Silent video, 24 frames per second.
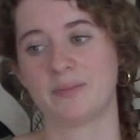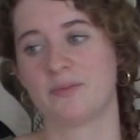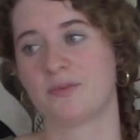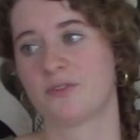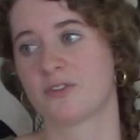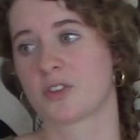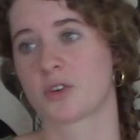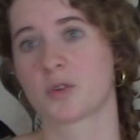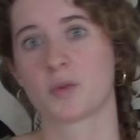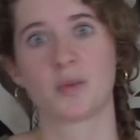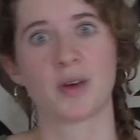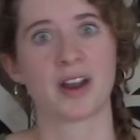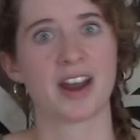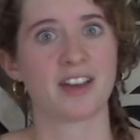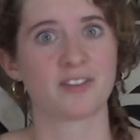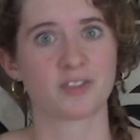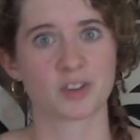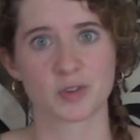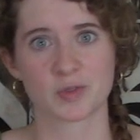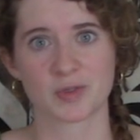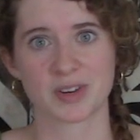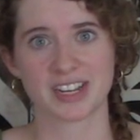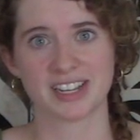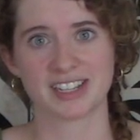for
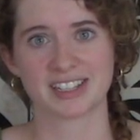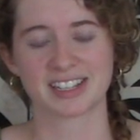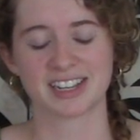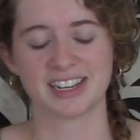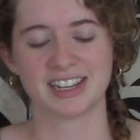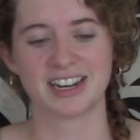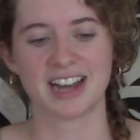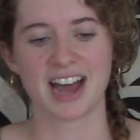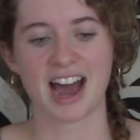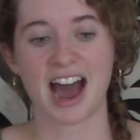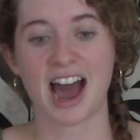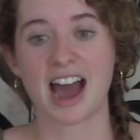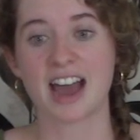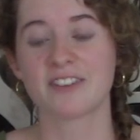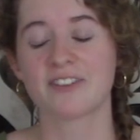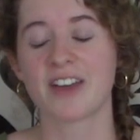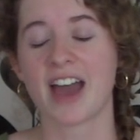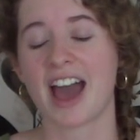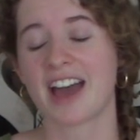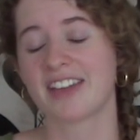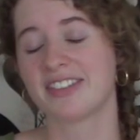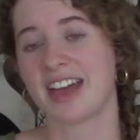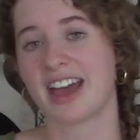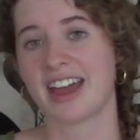whatever reason. I've
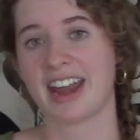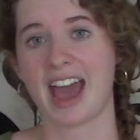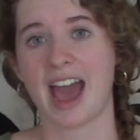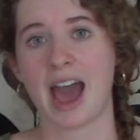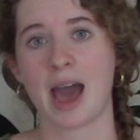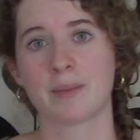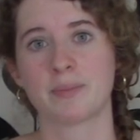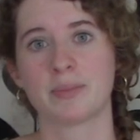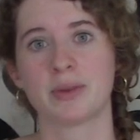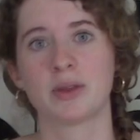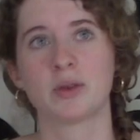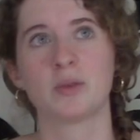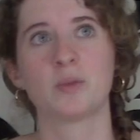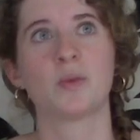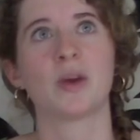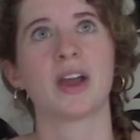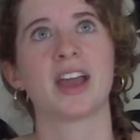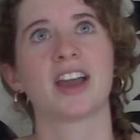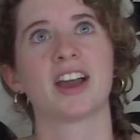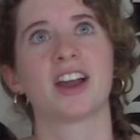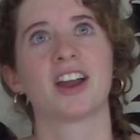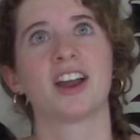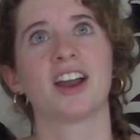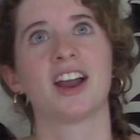had that happen
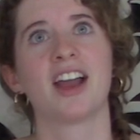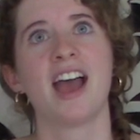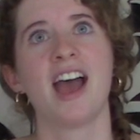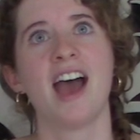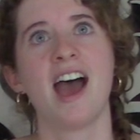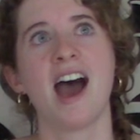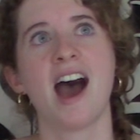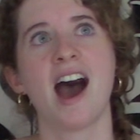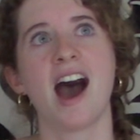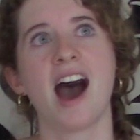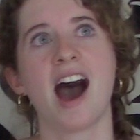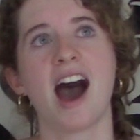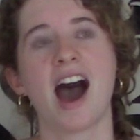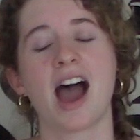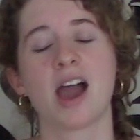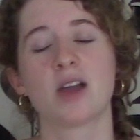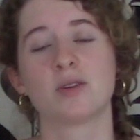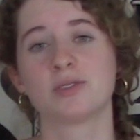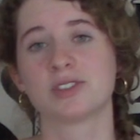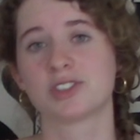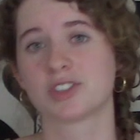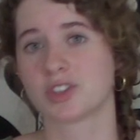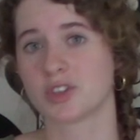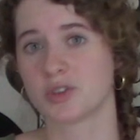where
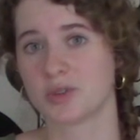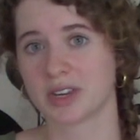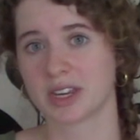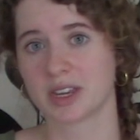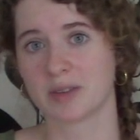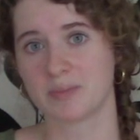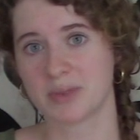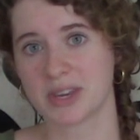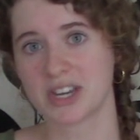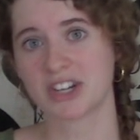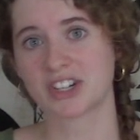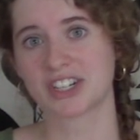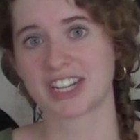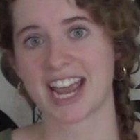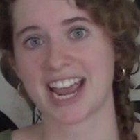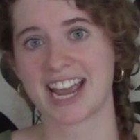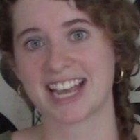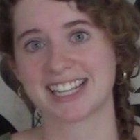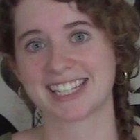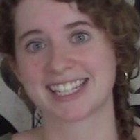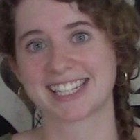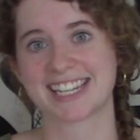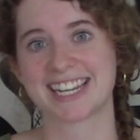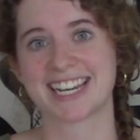I was doing a beer
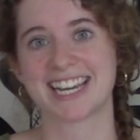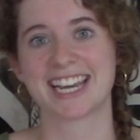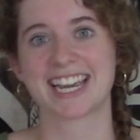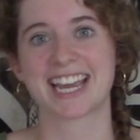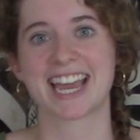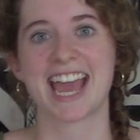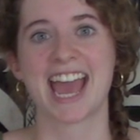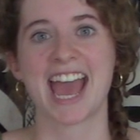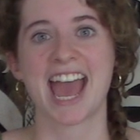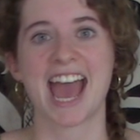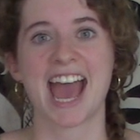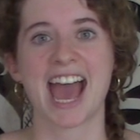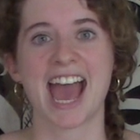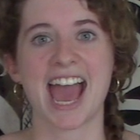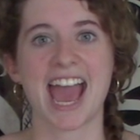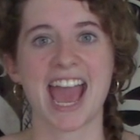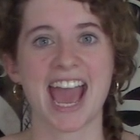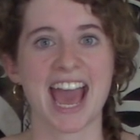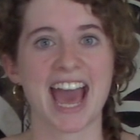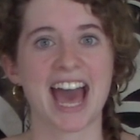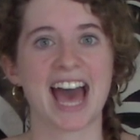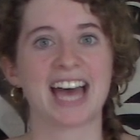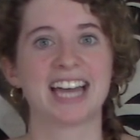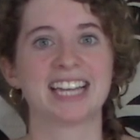tasting
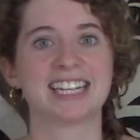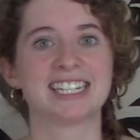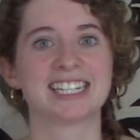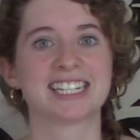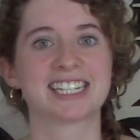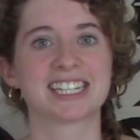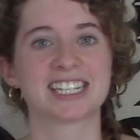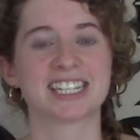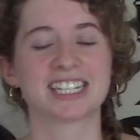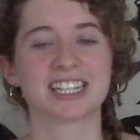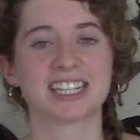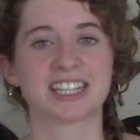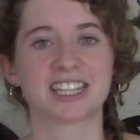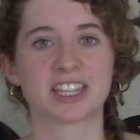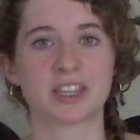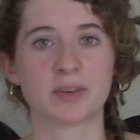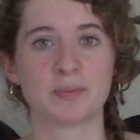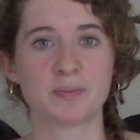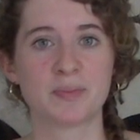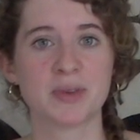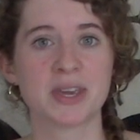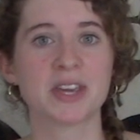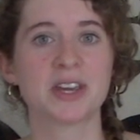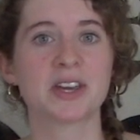and
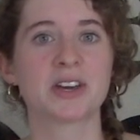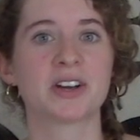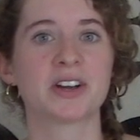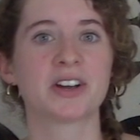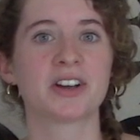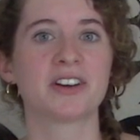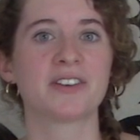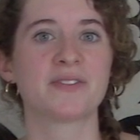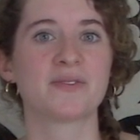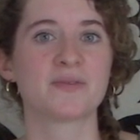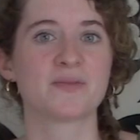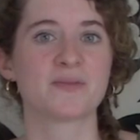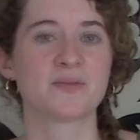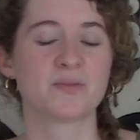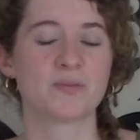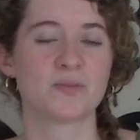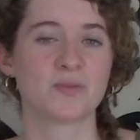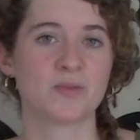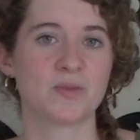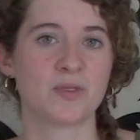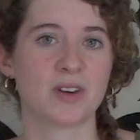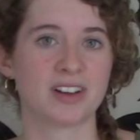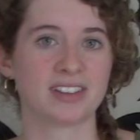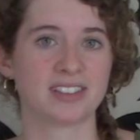the beer,
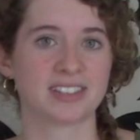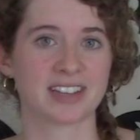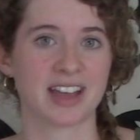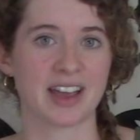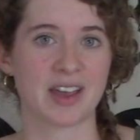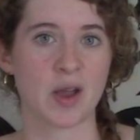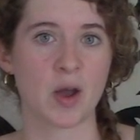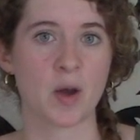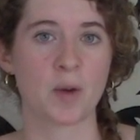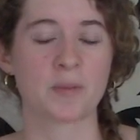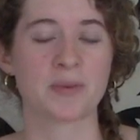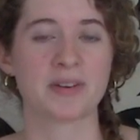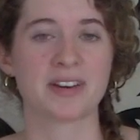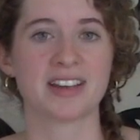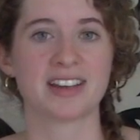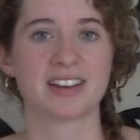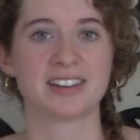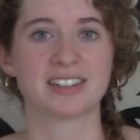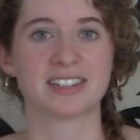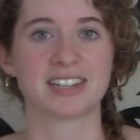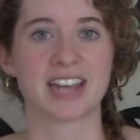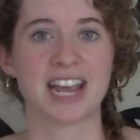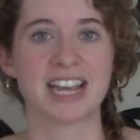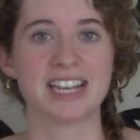once I opened
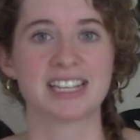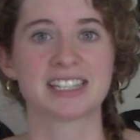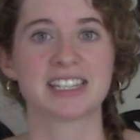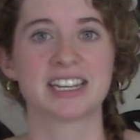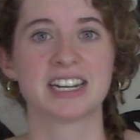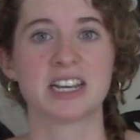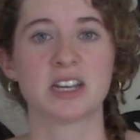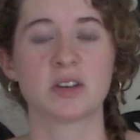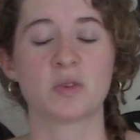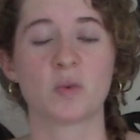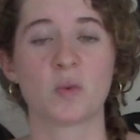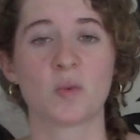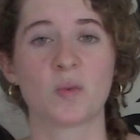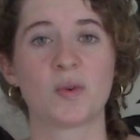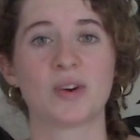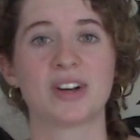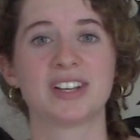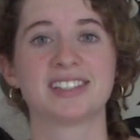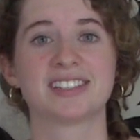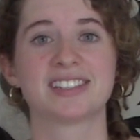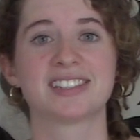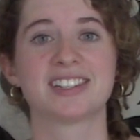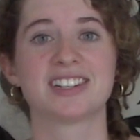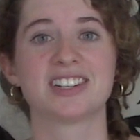it and tasted it,
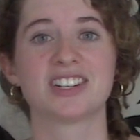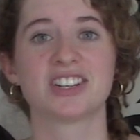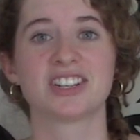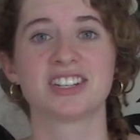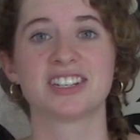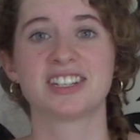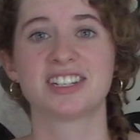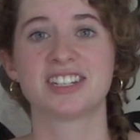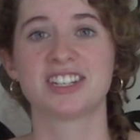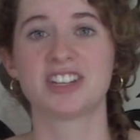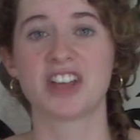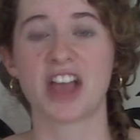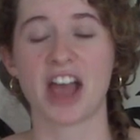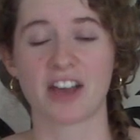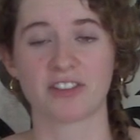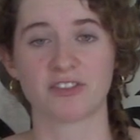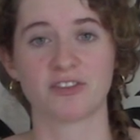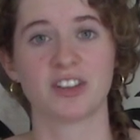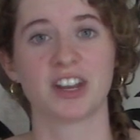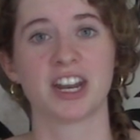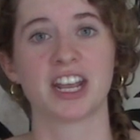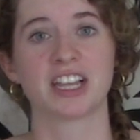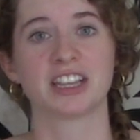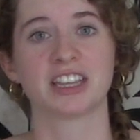was
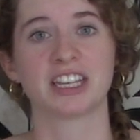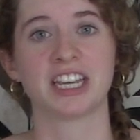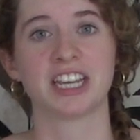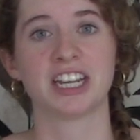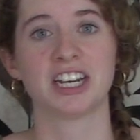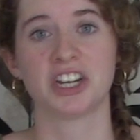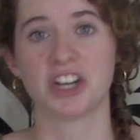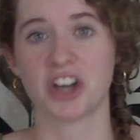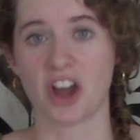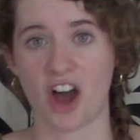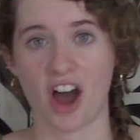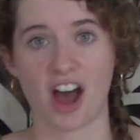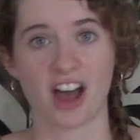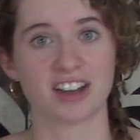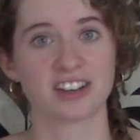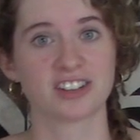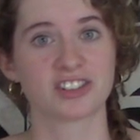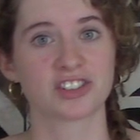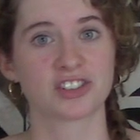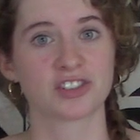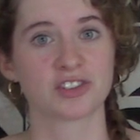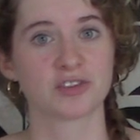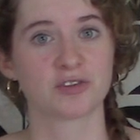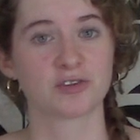definitely
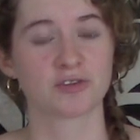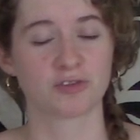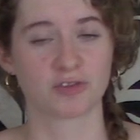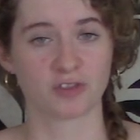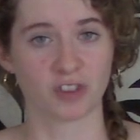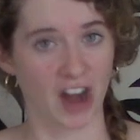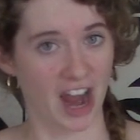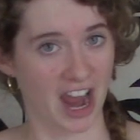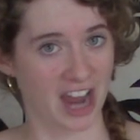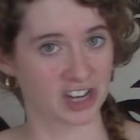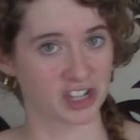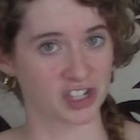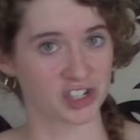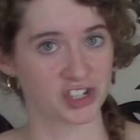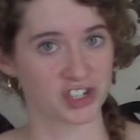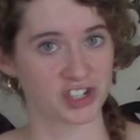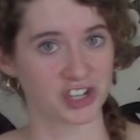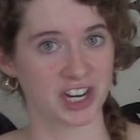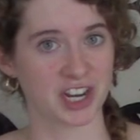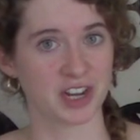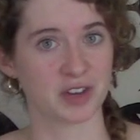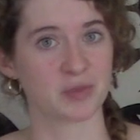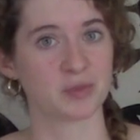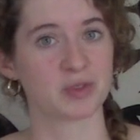not
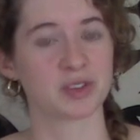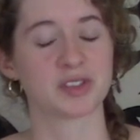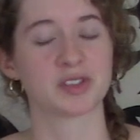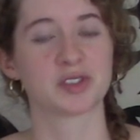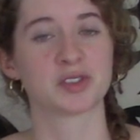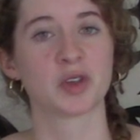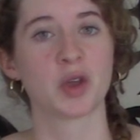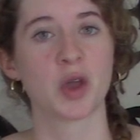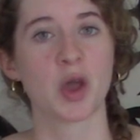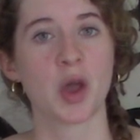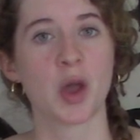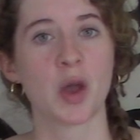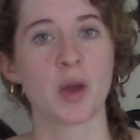fresh. It was